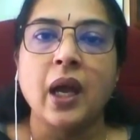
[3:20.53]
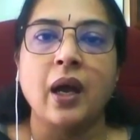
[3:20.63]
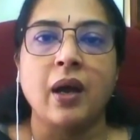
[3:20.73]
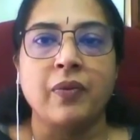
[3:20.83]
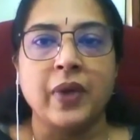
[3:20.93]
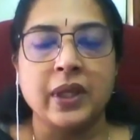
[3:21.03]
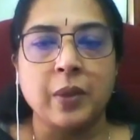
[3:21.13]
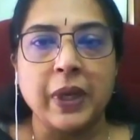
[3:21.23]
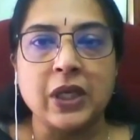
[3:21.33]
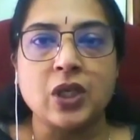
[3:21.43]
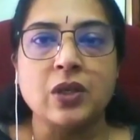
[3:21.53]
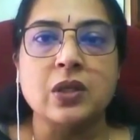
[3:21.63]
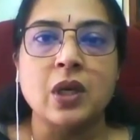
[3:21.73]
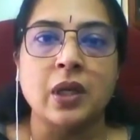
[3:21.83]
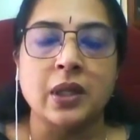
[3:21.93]
When the
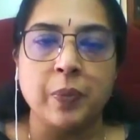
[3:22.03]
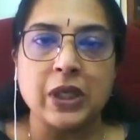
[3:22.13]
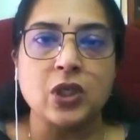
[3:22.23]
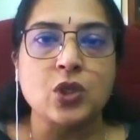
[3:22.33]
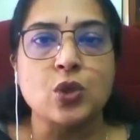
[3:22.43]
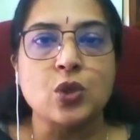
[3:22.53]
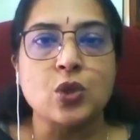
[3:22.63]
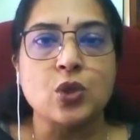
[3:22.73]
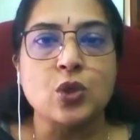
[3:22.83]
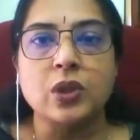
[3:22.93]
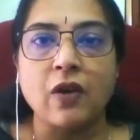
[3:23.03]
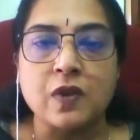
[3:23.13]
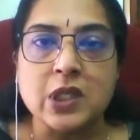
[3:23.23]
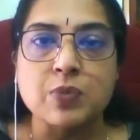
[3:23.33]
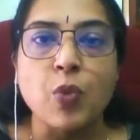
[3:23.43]
patient
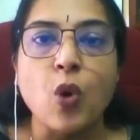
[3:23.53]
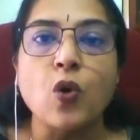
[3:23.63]
shouldn't have